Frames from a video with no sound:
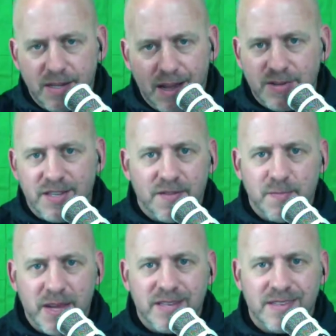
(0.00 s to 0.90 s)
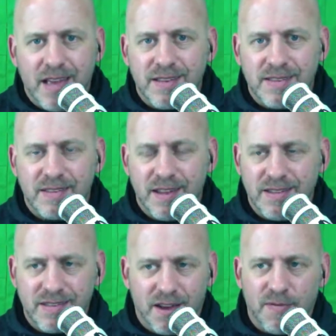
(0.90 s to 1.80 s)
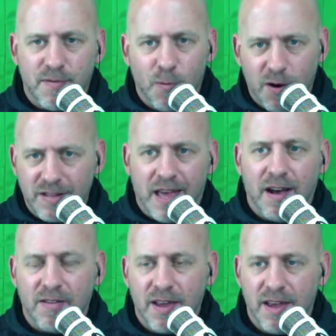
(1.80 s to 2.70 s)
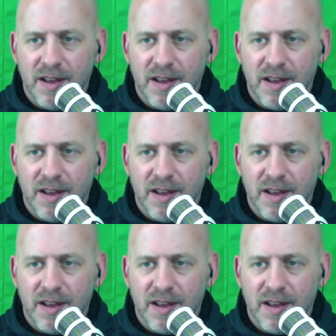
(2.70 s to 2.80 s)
stuff made sense and stuff worked out.